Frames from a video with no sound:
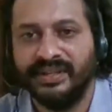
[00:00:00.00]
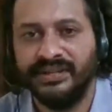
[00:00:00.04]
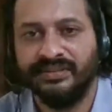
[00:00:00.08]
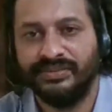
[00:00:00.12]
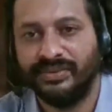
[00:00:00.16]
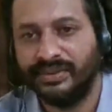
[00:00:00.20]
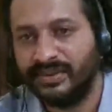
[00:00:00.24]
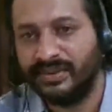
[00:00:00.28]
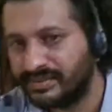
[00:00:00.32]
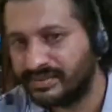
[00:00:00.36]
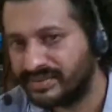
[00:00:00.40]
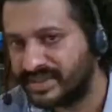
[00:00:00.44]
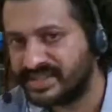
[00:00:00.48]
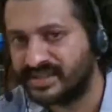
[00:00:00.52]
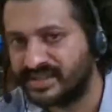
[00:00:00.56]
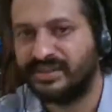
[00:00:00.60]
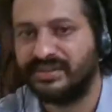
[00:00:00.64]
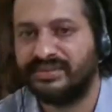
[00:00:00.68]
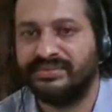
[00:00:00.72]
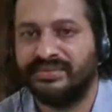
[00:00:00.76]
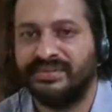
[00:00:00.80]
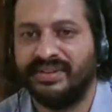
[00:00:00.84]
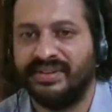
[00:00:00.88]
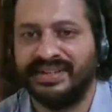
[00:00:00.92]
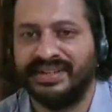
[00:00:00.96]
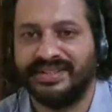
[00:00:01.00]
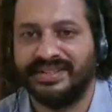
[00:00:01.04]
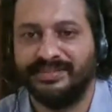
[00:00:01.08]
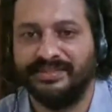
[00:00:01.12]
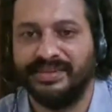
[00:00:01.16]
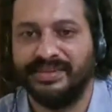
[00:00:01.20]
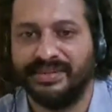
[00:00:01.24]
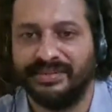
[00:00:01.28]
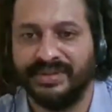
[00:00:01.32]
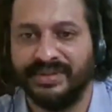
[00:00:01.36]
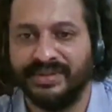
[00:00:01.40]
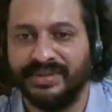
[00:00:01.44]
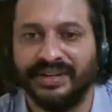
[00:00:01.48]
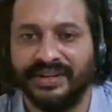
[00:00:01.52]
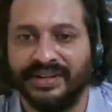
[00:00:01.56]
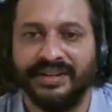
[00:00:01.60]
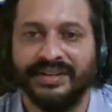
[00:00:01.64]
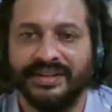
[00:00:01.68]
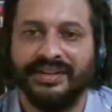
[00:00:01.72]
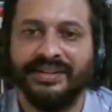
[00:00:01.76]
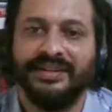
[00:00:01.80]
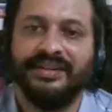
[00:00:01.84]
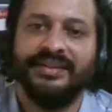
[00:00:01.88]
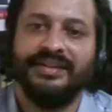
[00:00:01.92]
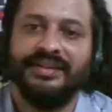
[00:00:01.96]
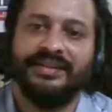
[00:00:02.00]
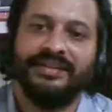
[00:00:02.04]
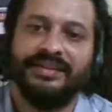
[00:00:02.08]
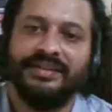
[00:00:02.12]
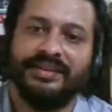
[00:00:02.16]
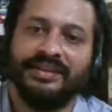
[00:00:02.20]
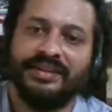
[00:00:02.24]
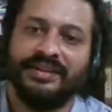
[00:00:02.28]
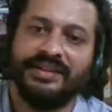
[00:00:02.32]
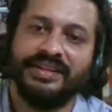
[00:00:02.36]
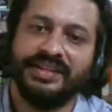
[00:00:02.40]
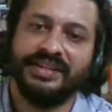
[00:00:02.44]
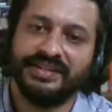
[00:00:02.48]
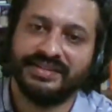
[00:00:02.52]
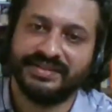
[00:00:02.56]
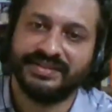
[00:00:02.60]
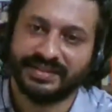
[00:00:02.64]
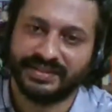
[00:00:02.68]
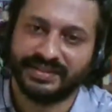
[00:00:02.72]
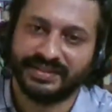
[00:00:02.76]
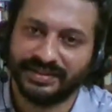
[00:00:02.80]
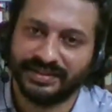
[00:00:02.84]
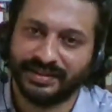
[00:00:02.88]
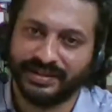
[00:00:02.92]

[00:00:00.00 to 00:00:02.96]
full of these conflicts between these